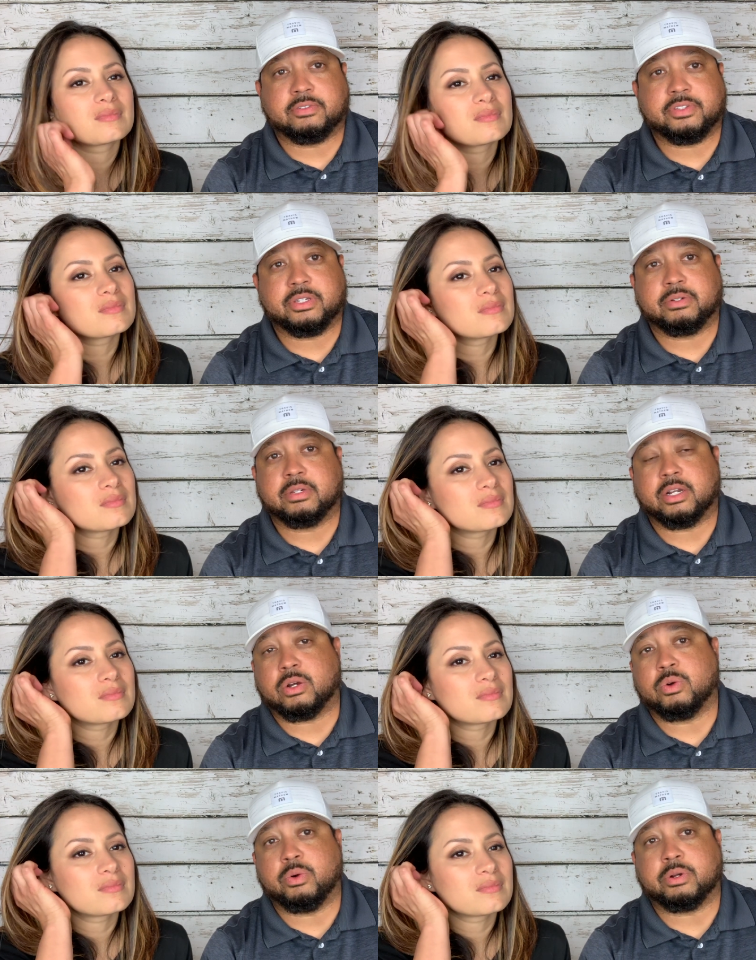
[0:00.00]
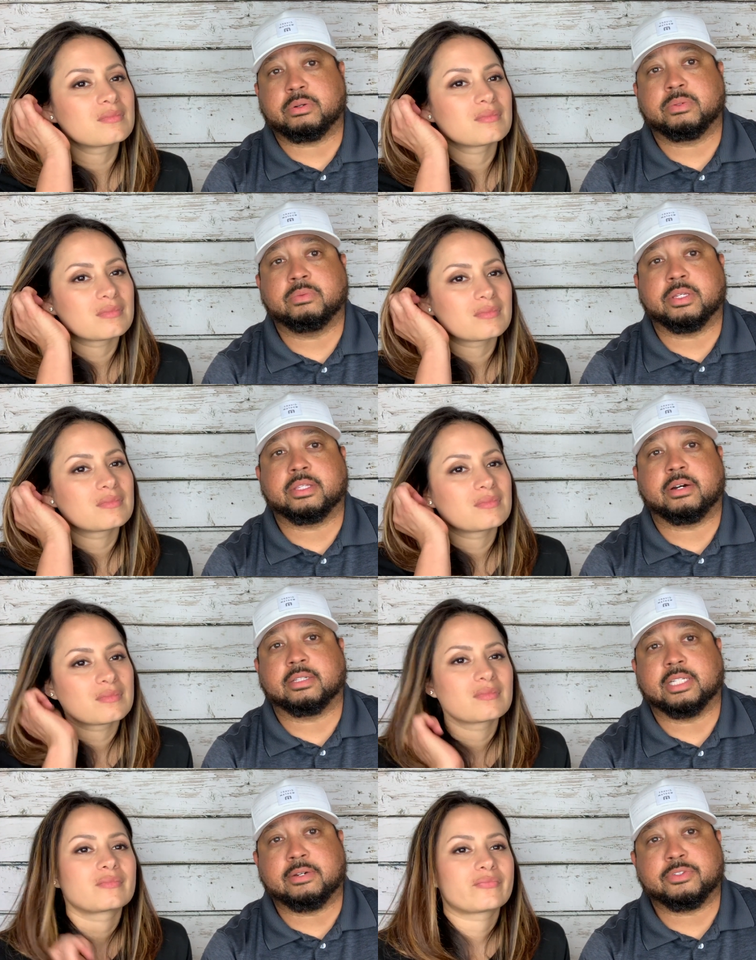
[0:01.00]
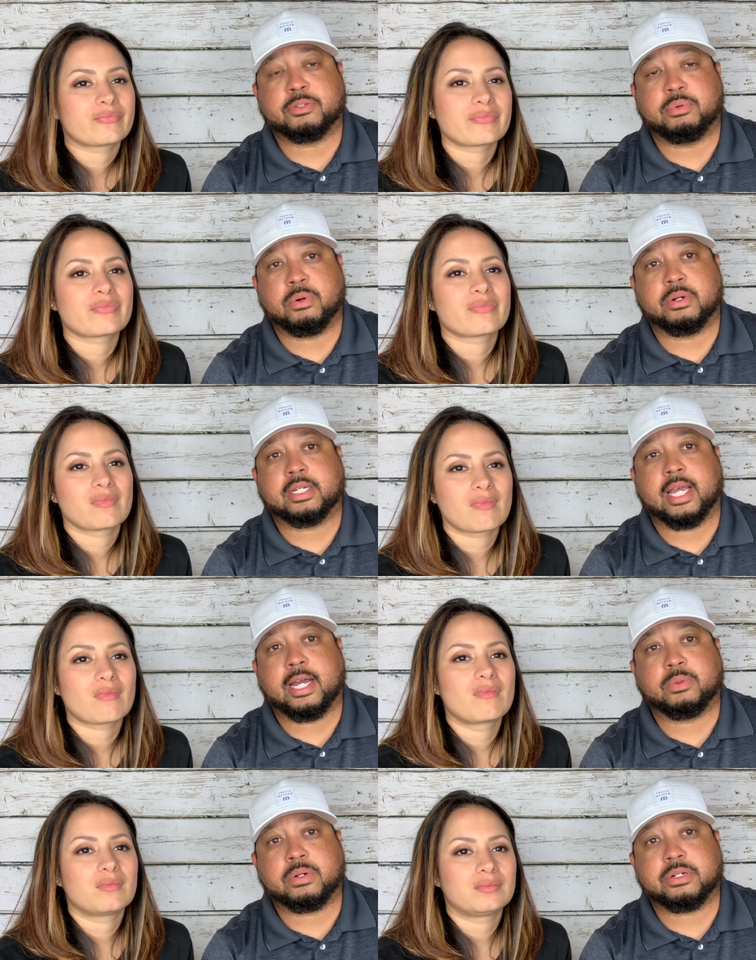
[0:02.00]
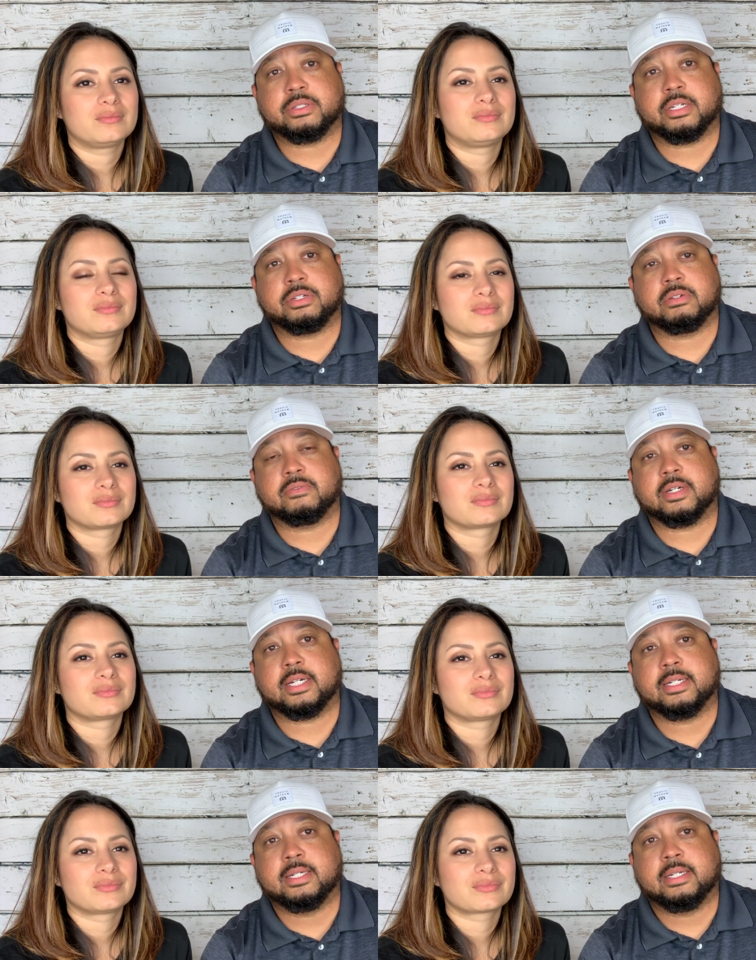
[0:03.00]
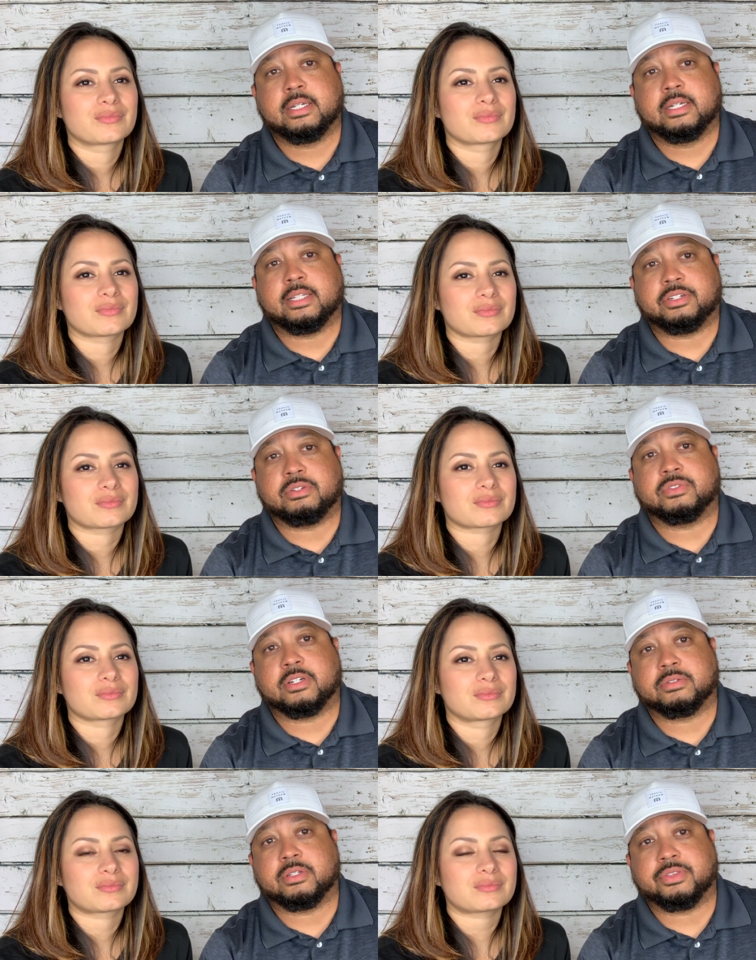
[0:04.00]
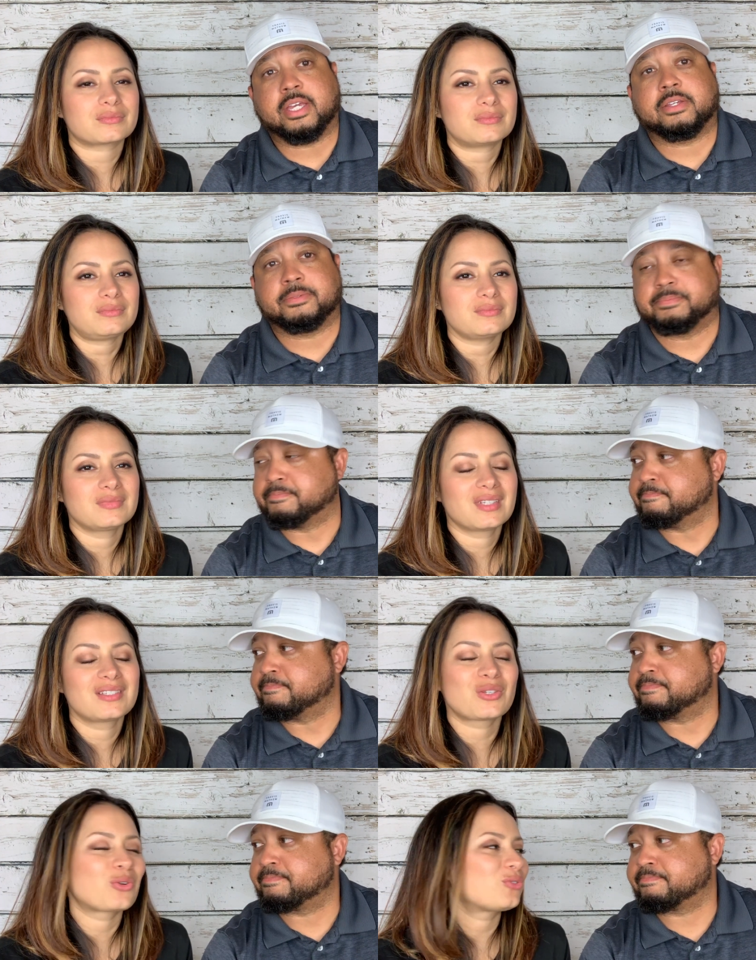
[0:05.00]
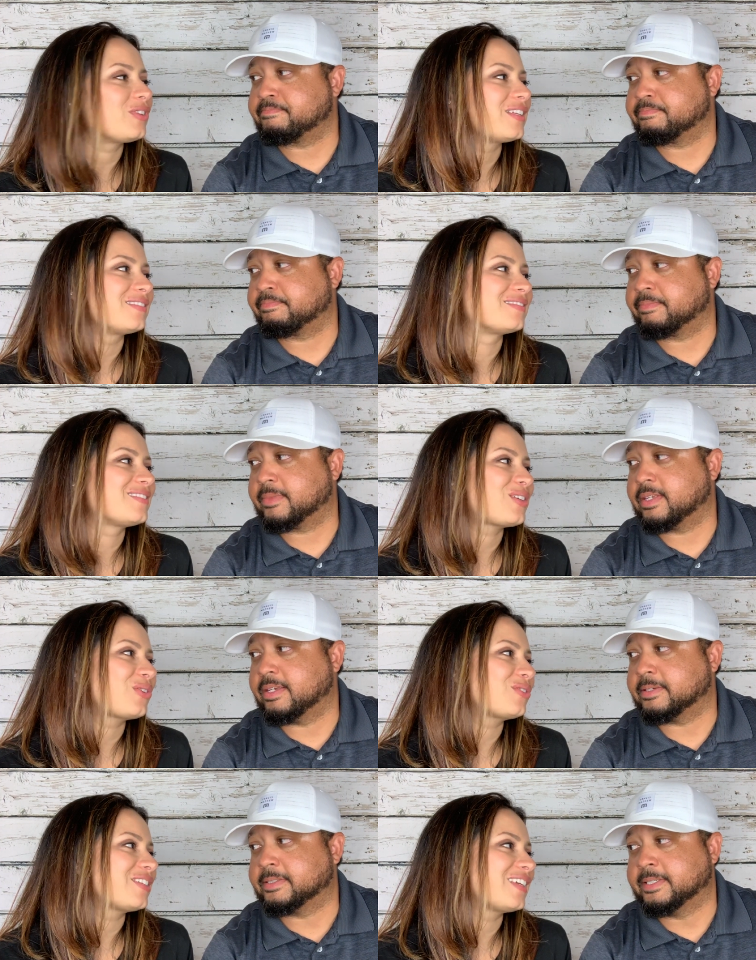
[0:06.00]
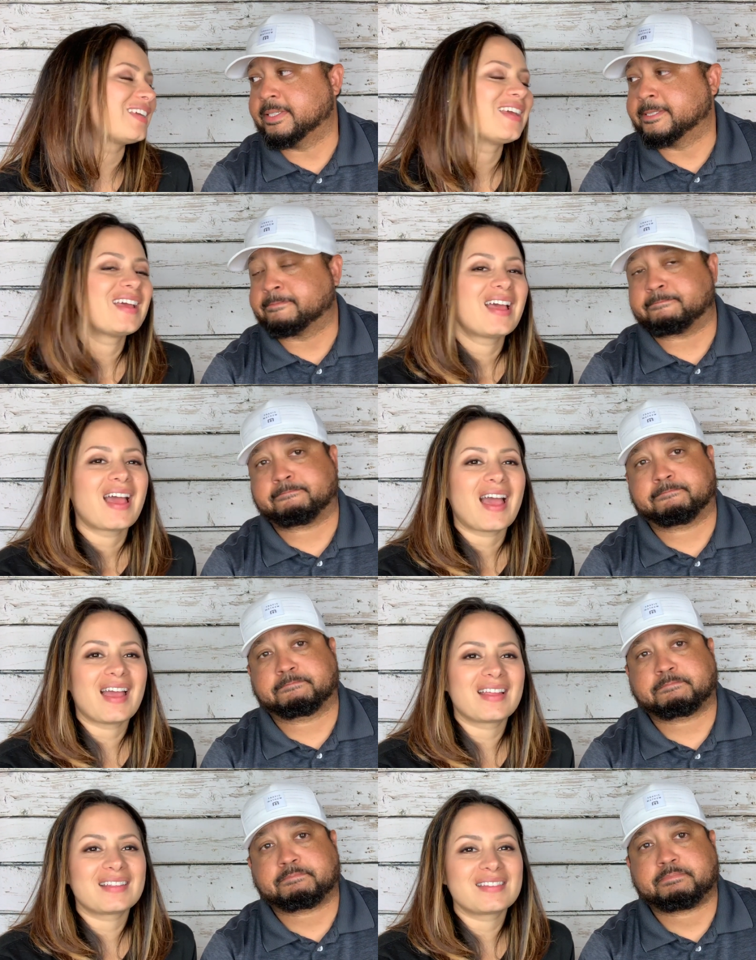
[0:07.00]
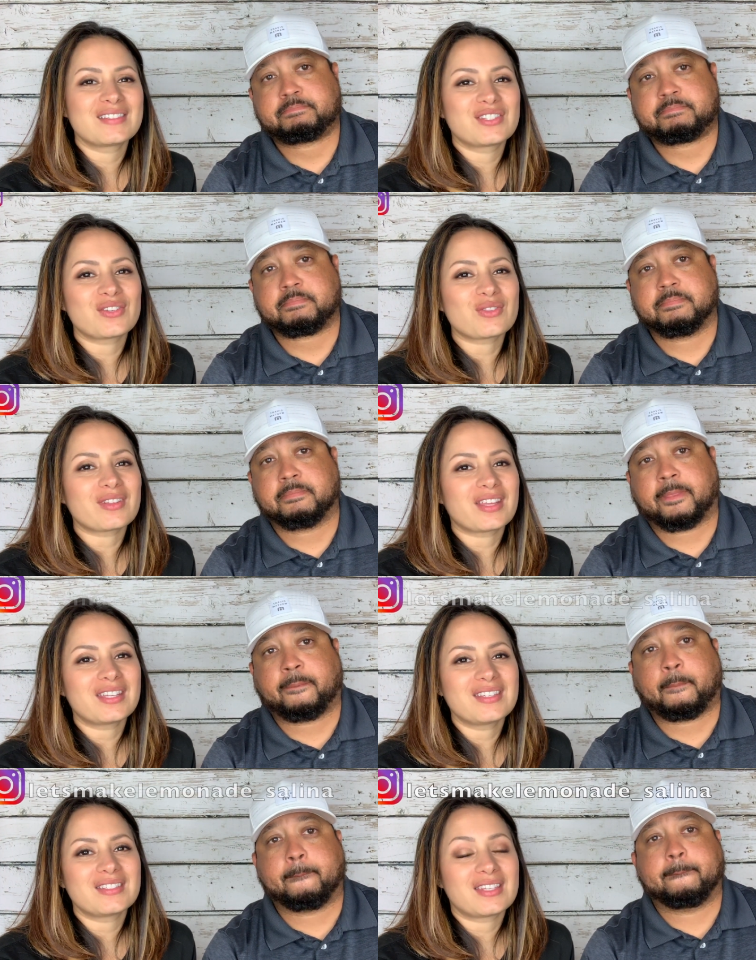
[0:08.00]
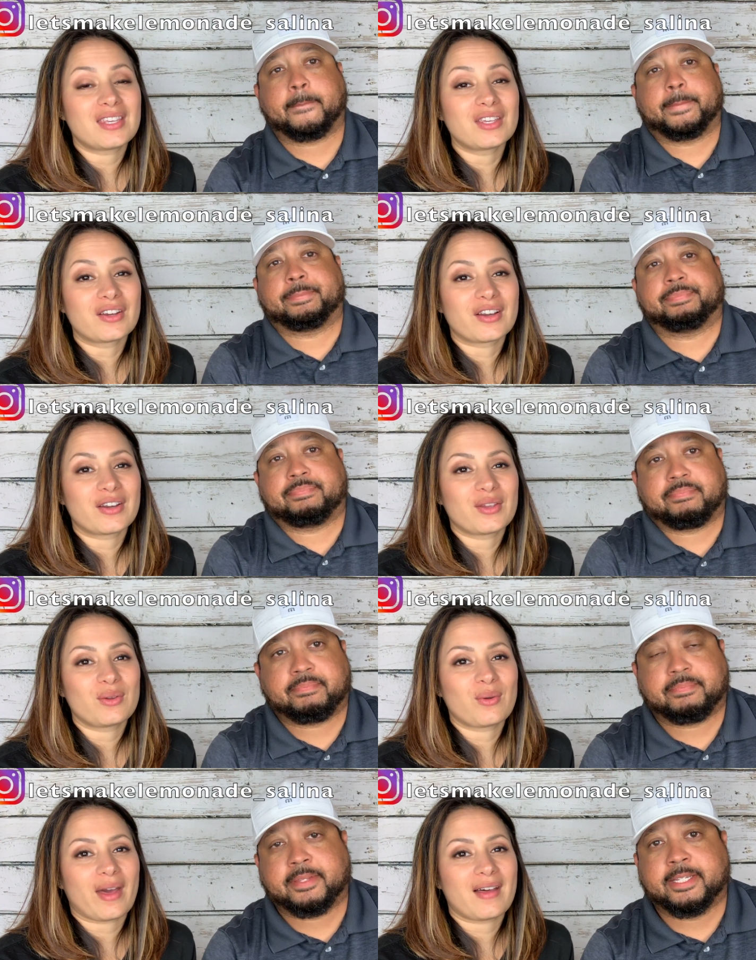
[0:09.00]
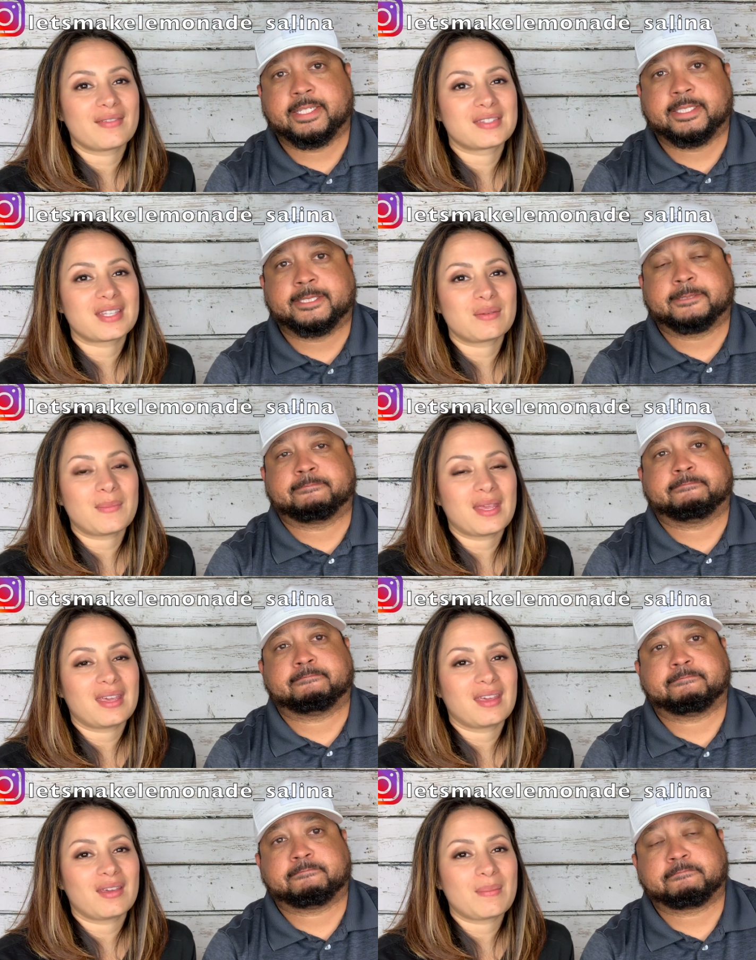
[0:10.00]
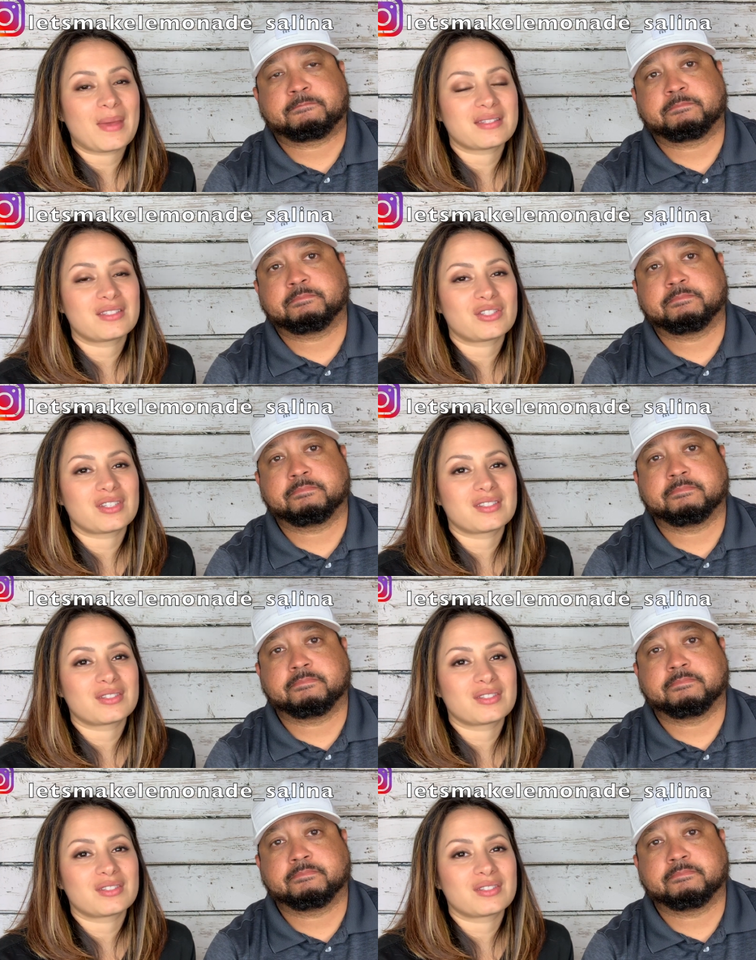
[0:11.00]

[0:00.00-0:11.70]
Speaker 1: of you in our corner with all the love and support and kind words that you've uh, that you've shown. So thank you.
Speaker 2: Totally, totally. Yeah. And to the ladies here who have sent me messages